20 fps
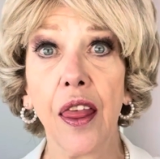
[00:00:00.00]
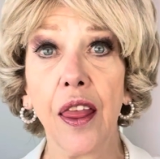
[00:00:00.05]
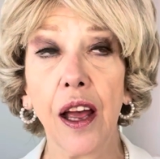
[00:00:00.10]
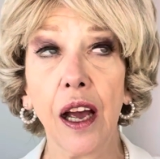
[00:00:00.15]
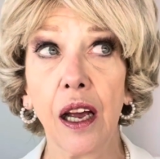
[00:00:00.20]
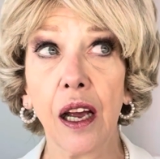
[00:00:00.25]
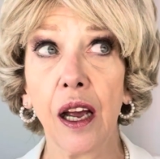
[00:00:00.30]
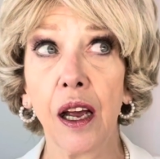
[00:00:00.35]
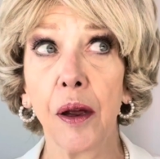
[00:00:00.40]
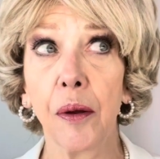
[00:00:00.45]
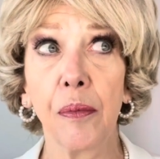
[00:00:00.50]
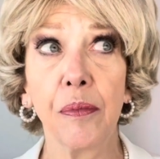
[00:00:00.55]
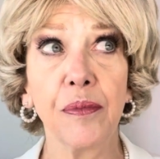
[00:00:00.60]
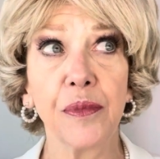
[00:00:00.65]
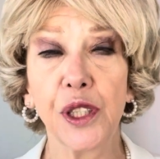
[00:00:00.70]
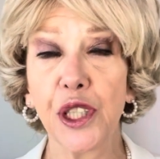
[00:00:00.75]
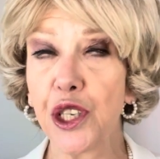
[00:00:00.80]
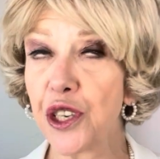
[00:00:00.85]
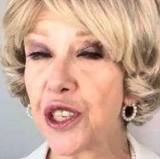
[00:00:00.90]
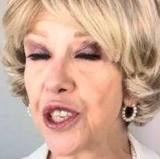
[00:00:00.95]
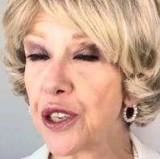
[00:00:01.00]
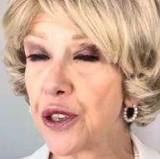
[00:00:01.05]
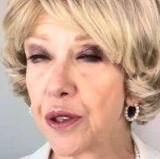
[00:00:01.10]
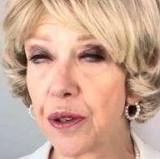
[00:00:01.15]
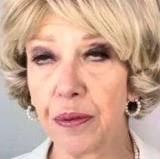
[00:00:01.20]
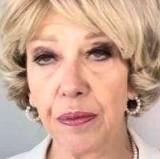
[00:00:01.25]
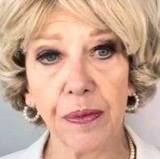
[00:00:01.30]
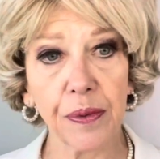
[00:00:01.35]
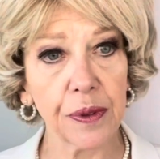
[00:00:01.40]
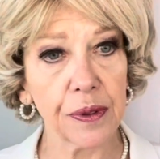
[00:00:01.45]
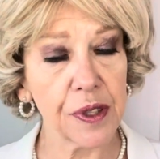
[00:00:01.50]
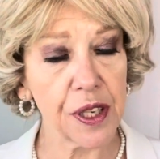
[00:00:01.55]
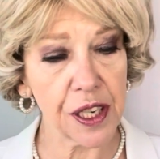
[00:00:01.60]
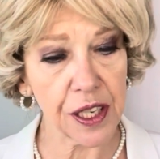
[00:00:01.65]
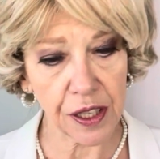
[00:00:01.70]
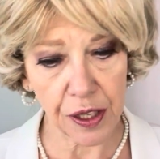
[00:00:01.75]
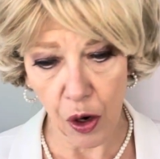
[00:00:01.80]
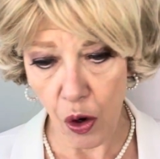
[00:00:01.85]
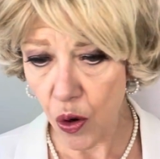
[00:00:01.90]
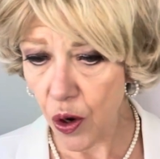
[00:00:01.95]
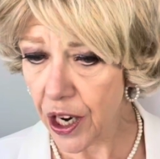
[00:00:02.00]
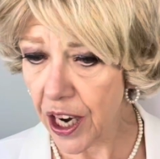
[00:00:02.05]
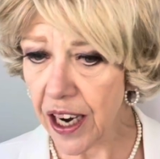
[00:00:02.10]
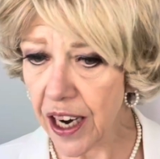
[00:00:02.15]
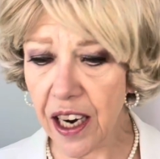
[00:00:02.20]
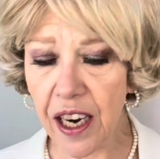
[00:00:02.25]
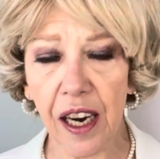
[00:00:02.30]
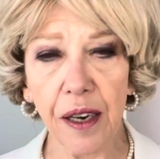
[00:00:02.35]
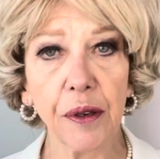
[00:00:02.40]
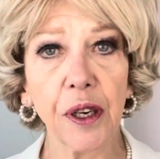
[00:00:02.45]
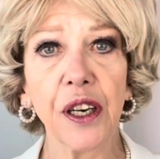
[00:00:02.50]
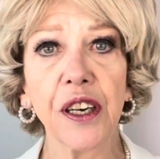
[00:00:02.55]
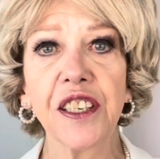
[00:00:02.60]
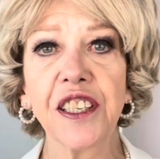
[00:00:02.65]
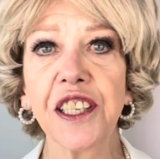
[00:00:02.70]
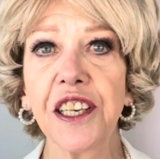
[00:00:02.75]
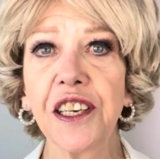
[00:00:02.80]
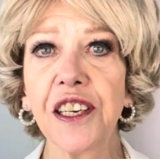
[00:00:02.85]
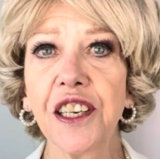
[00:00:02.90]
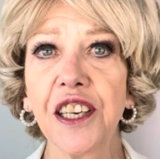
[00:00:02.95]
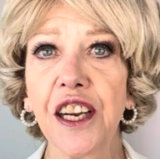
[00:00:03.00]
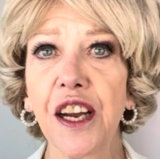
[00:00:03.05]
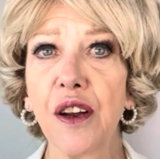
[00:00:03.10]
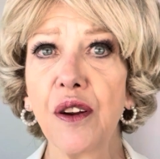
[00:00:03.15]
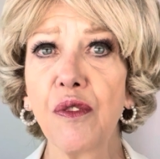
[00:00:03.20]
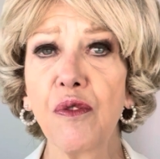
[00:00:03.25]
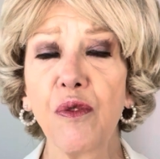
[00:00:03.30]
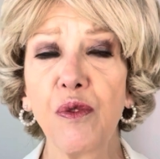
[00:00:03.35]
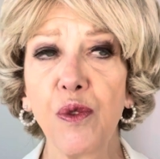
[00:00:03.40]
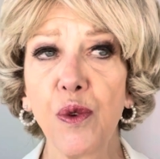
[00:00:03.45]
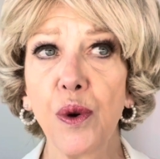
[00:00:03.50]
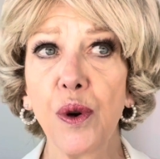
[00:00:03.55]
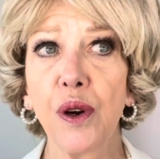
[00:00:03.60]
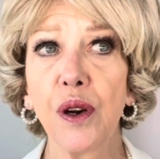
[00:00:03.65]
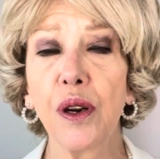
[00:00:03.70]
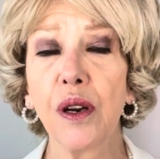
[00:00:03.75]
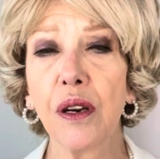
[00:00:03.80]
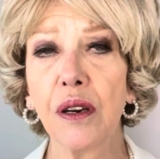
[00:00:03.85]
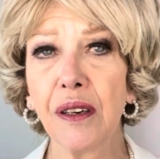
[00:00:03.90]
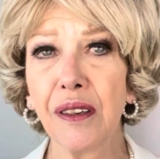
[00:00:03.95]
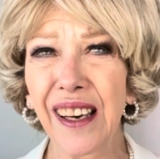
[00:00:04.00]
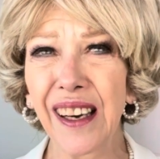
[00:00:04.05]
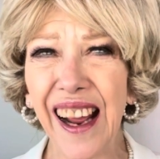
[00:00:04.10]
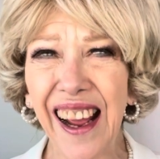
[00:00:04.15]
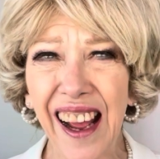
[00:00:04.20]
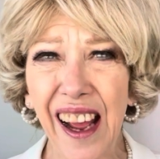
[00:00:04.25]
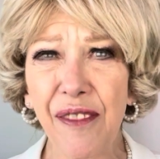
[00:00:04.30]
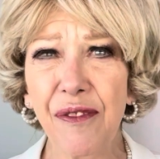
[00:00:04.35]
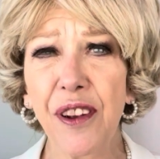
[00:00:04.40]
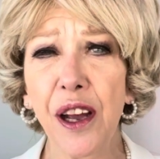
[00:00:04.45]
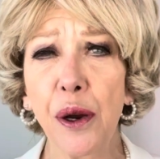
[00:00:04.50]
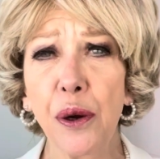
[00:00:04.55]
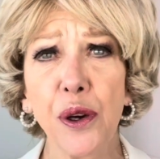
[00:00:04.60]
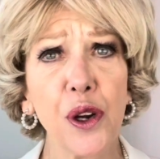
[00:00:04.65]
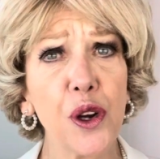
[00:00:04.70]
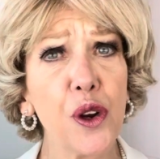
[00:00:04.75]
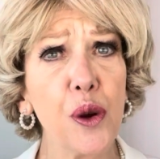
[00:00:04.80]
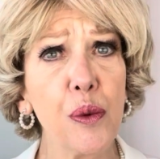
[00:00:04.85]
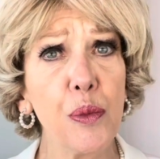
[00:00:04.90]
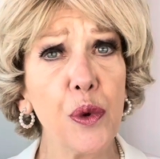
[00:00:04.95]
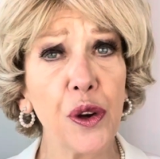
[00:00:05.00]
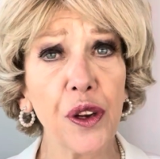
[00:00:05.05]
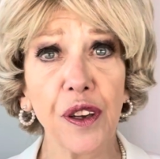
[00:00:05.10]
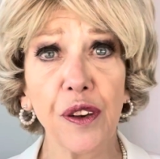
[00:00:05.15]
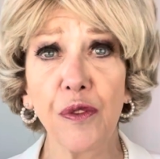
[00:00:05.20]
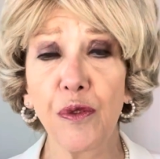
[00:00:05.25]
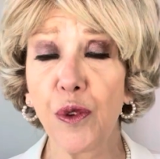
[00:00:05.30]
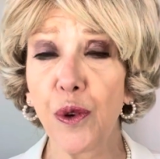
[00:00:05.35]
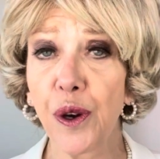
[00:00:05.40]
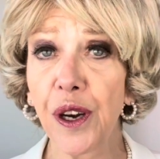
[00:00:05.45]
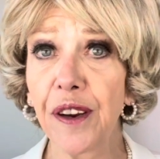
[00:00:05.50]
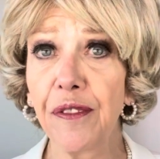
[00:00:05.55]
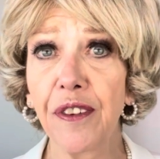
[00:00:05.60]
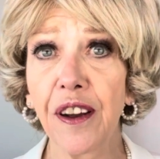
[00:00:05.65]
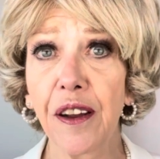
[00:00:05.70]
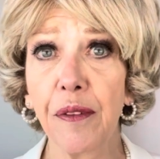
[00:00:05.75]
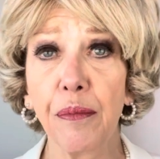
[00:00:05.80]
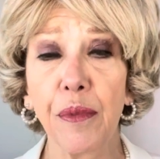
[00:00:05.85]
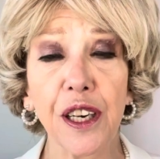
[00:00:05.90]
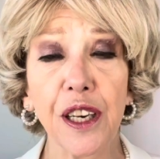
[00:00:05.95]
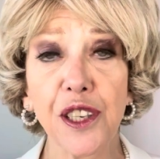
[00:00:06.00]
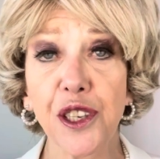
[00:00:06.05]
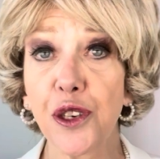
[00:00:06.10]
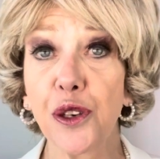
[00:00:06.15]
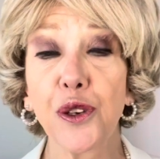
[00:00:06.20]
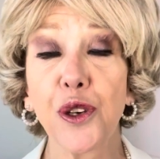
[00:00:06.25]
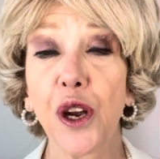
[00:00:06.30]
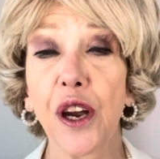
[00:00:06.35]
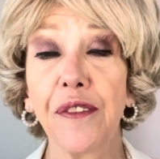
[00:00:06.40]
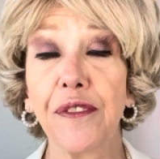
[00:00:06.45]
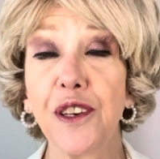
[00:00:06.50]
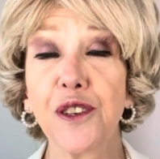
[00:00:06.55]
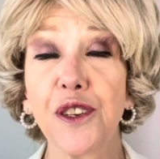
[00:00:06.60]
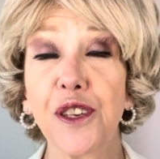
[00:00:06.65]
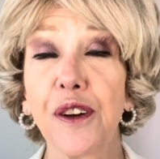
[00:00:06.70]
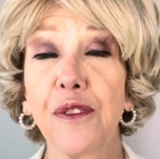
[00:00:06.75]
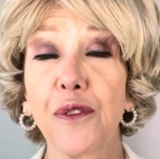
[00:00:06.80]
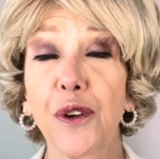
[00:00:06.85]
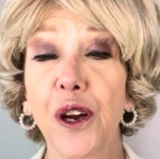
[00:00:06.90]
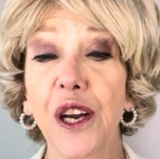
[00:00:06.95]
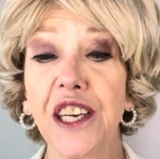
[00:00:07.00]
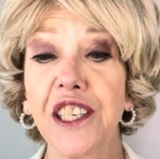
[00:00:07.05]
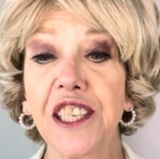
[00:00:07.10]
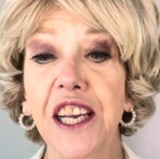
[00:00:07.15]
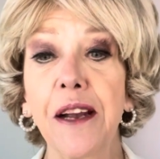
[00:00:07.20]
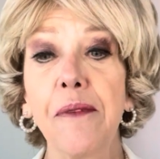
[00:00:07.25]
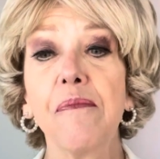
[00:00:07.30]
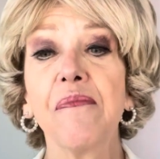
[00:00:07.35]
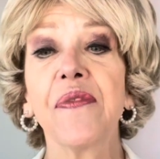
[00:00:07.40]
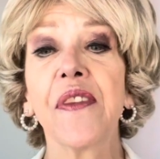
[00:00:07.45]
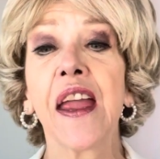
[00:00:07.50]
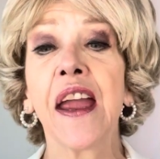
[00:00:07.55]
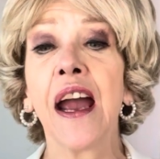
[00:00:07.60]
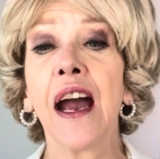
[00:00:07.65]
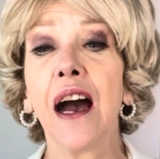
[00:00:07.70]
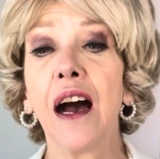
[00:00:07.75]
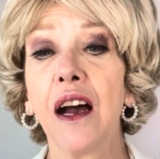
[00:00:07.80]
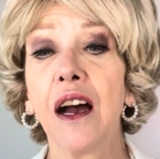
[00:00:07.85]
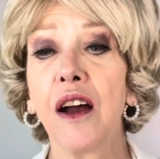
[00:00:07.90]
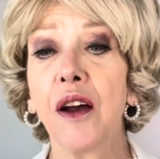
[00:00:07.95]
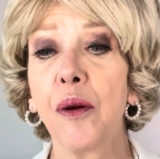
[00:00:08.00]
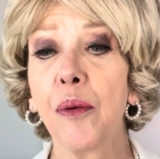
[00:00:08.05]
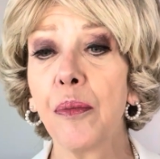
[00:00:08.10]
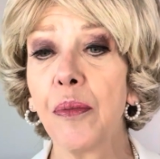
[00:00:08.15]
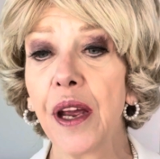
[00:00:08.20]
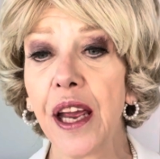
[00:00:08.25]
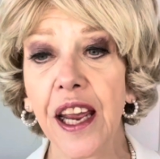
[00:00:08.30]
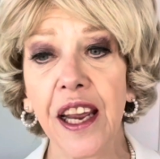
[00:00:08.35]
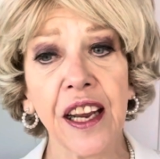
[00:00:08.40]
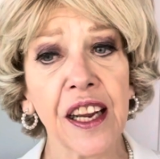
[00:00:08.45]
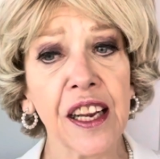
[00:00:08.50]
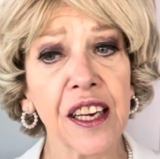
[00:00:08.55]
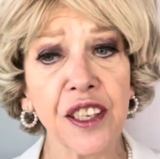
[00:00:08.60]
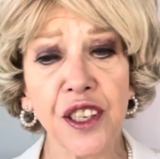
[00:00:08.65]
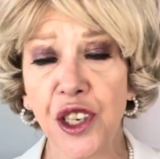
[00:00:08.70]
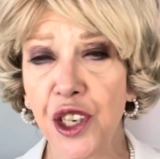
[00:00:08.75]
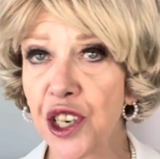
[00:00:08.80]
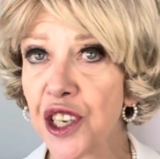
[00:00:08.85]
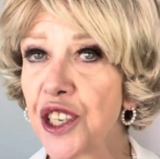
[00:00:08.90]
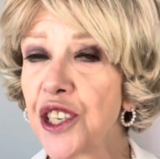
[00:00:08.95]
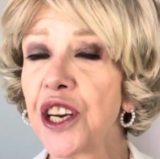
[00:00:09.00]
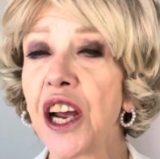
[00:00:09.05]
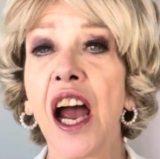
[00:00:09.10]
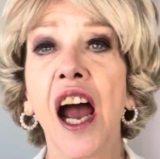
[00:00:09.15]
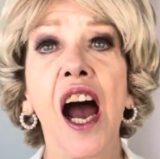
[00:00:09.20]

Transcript: Uh, just, okay, I'm gonna sit down for a half hour, no more than 45 minutes, you'll drive yourself crazy. Um, and just